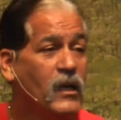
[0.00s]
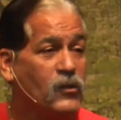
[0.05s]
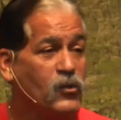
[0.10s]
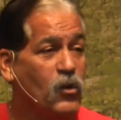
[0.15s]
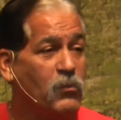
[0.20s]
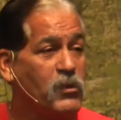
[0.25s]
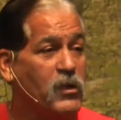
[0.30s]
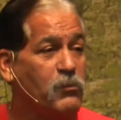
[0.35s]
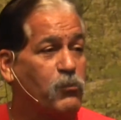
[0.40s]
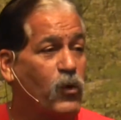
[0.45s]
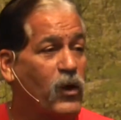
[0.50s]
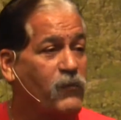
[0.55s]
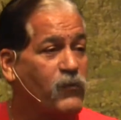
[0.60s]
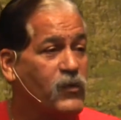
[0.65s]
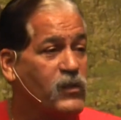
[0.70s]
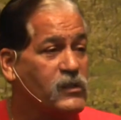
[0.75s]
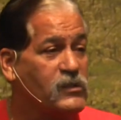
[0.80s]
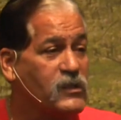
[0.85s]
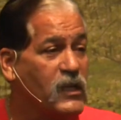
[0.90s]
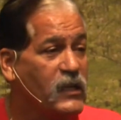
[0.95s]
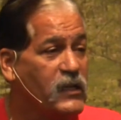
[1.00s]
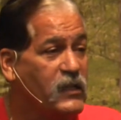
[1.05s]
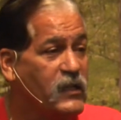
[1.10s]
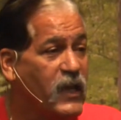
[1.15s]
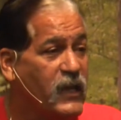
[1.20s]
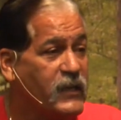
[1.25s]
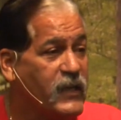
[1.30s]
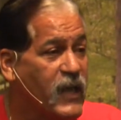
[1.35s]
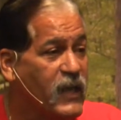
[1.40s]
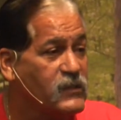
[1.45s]
told me to pray for this lady that
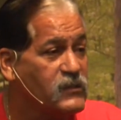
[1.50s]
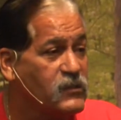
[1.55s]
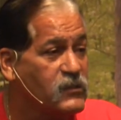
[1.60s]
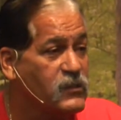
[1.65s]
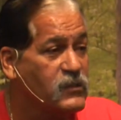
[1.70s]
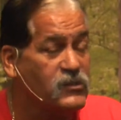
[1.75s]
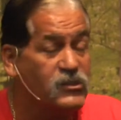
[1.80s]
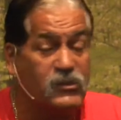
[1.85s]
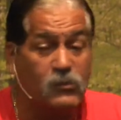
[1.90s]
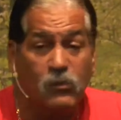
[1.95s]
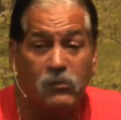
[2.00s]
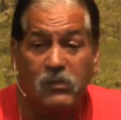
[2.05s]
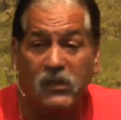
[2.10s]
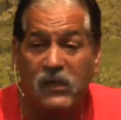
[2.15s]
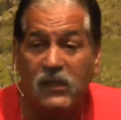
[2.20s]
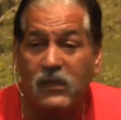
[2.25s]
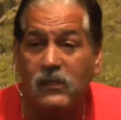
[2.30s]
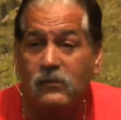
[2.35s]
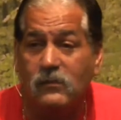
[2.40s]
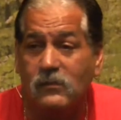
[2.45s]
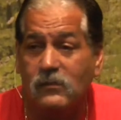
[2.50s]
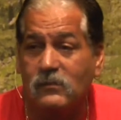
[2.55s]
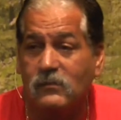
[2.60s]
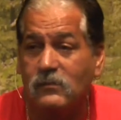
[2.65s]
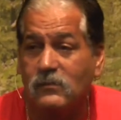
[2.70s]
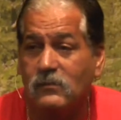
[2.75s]
had cancer, that she would be healed.